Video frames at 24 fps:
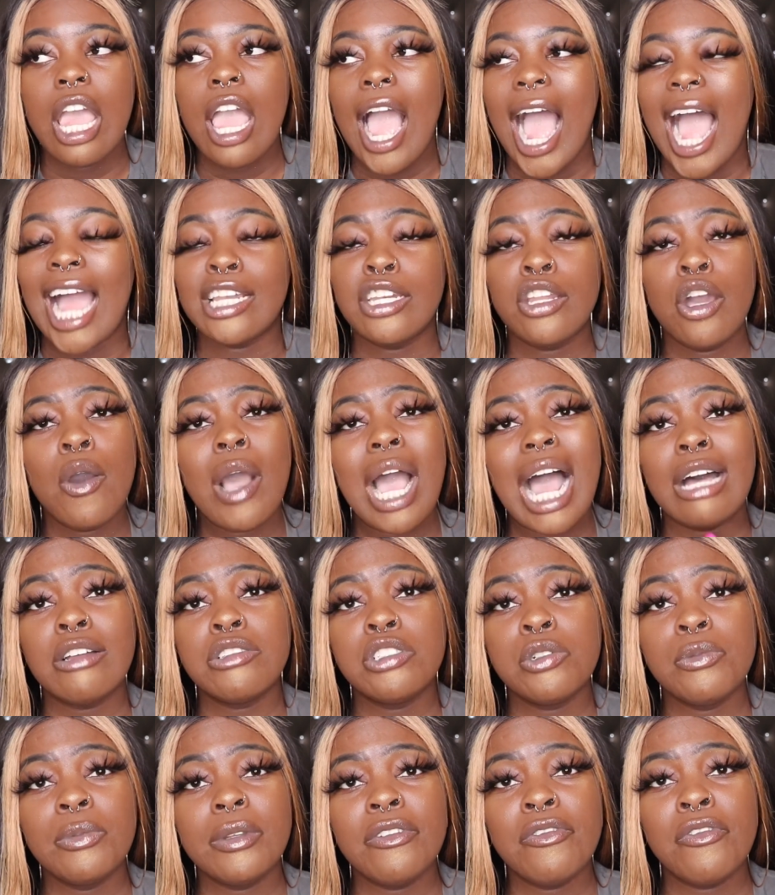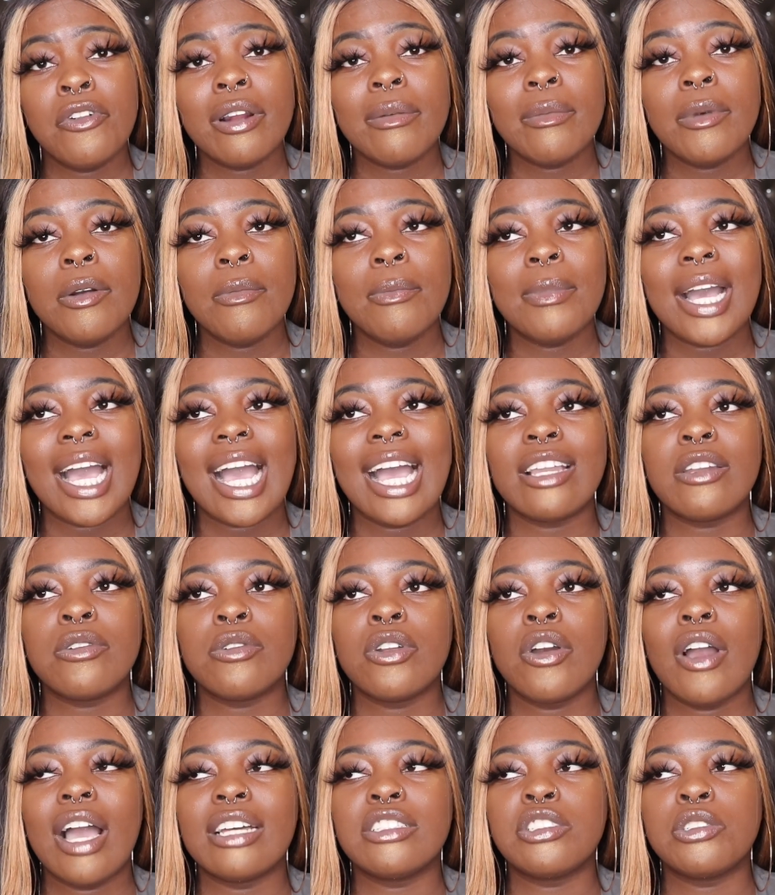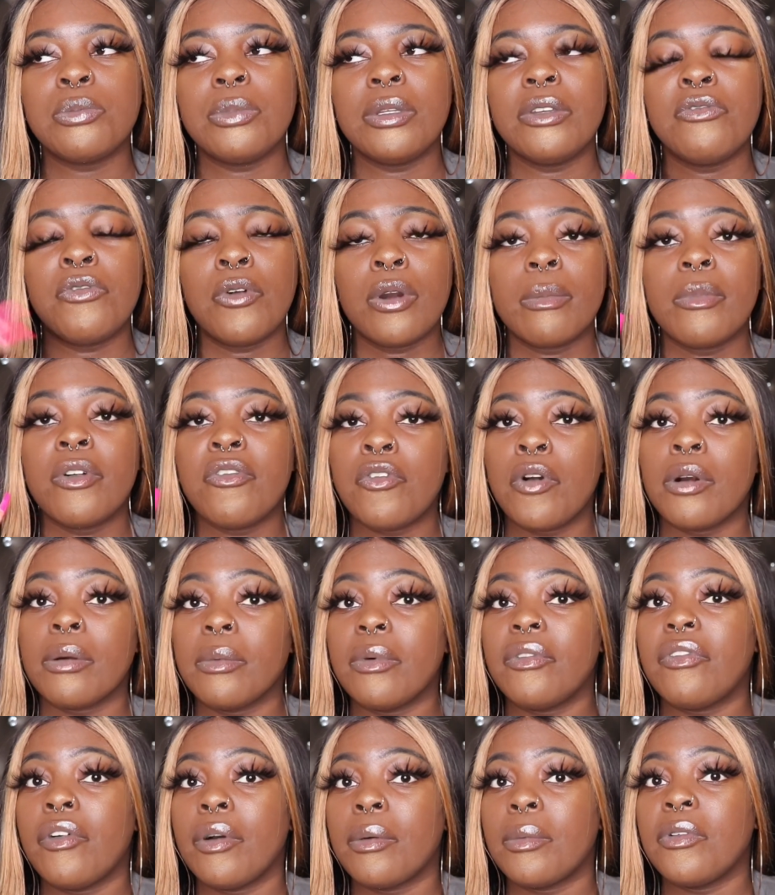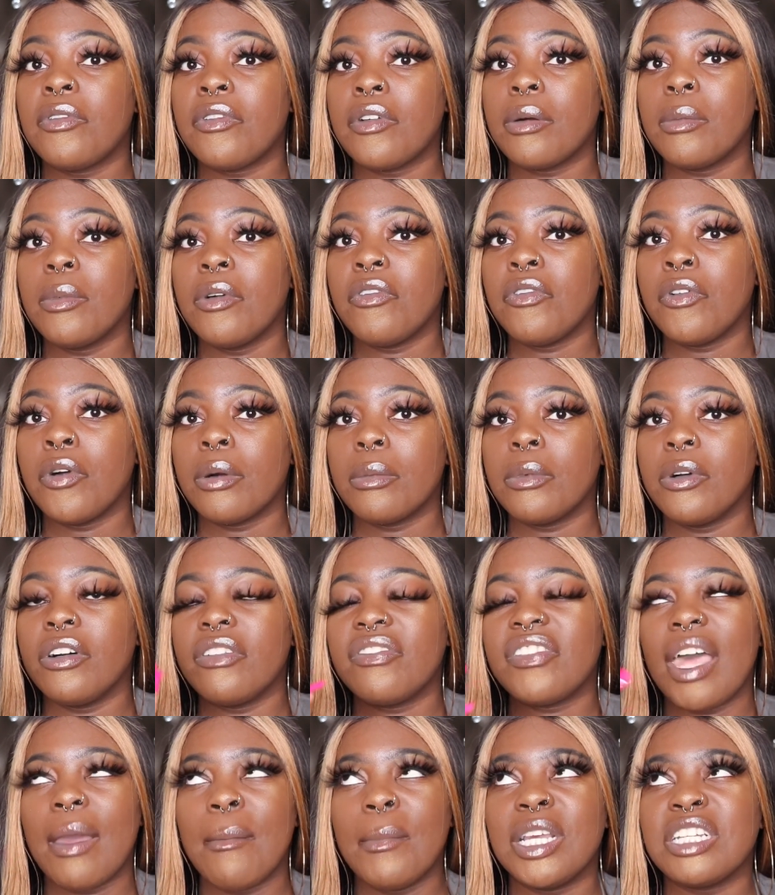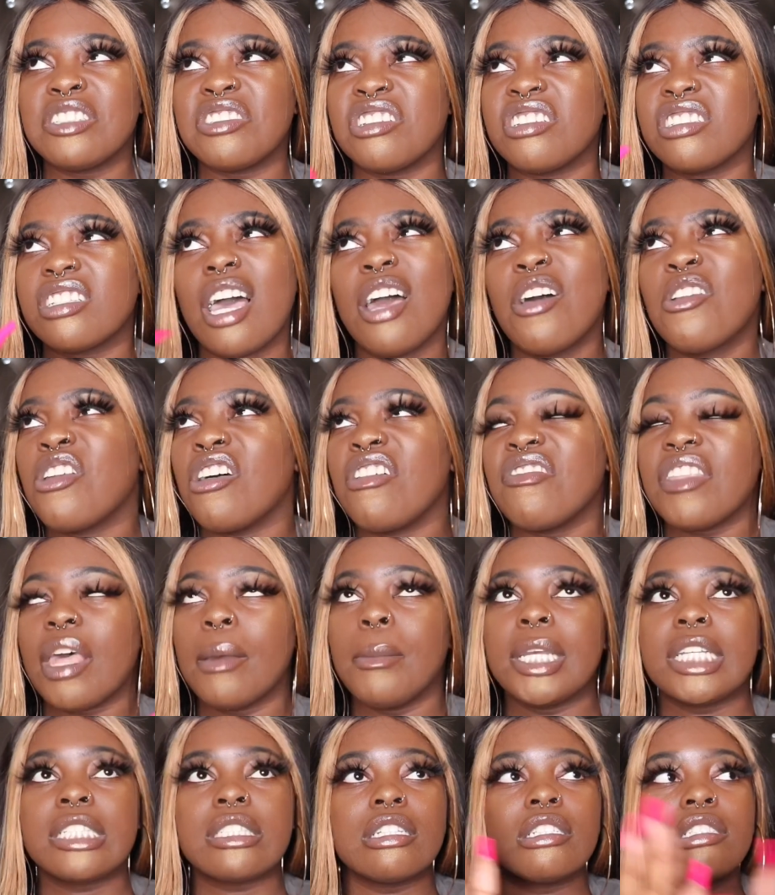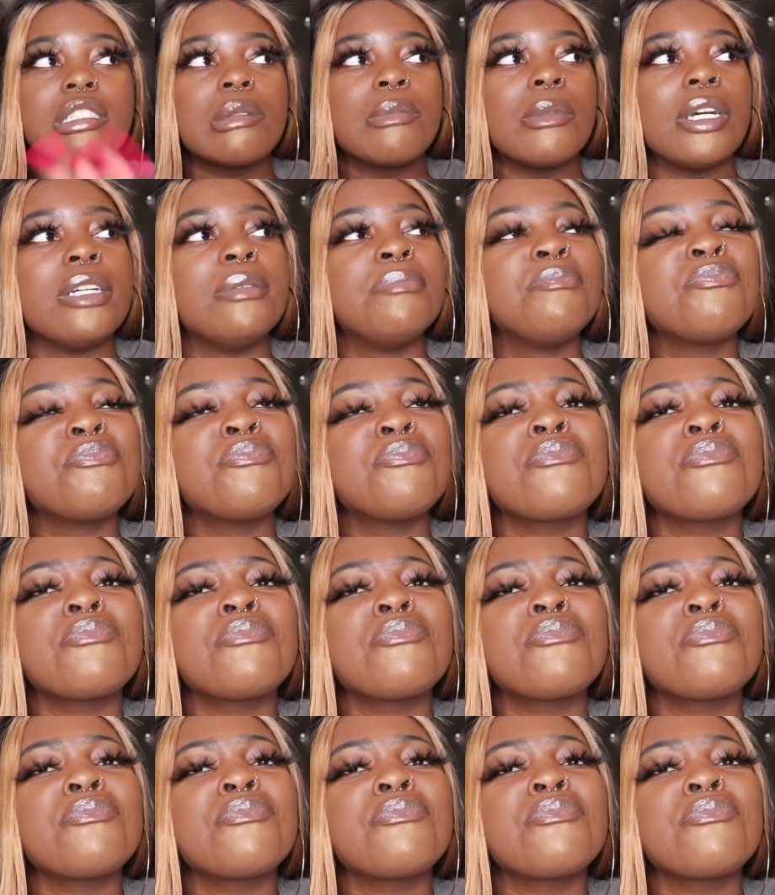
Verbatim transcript: i know how to be formal but i don't know how to be formal formal formal formal formal if that makes sense i don't know if that makes sense but